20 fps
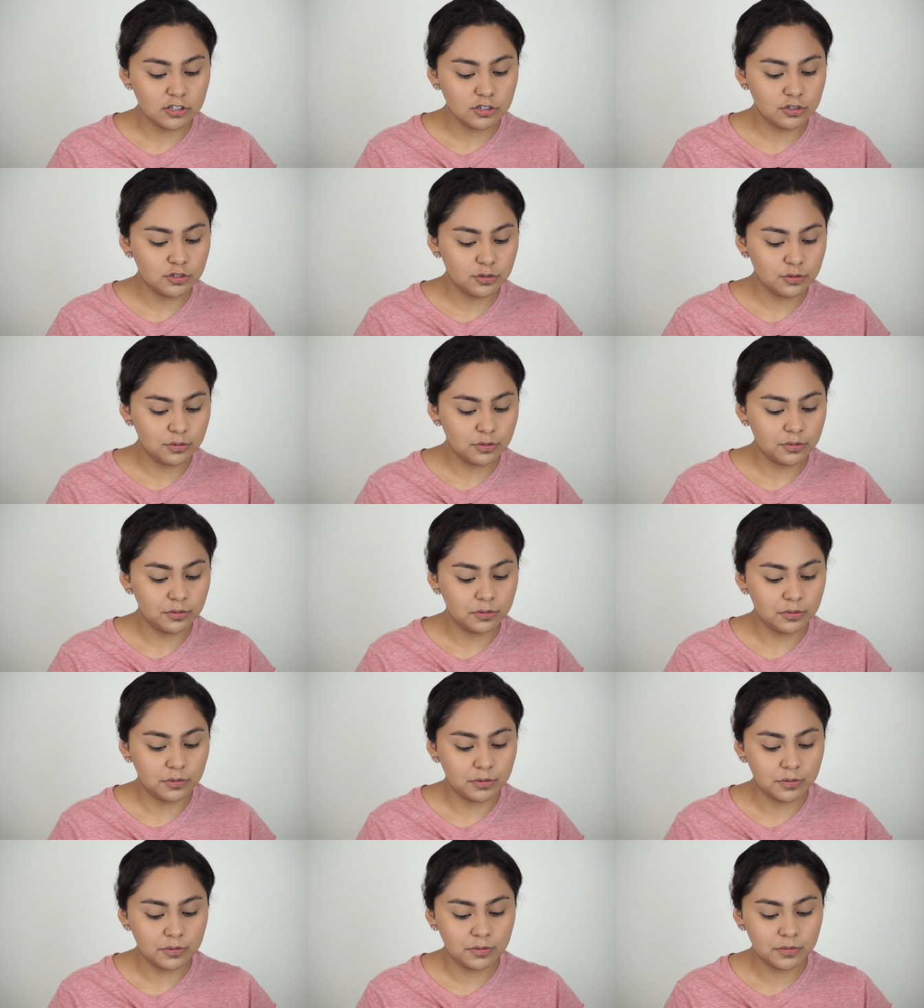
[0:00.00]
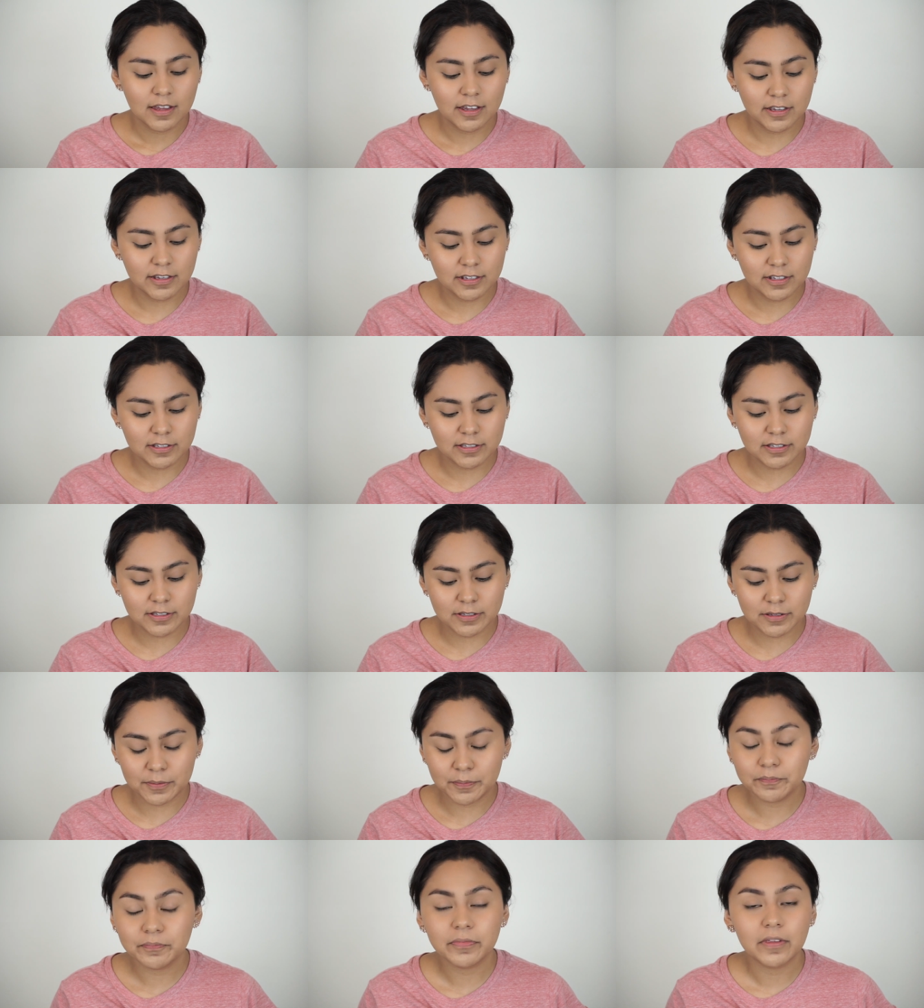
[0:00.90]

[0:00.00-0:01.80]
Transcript: to do is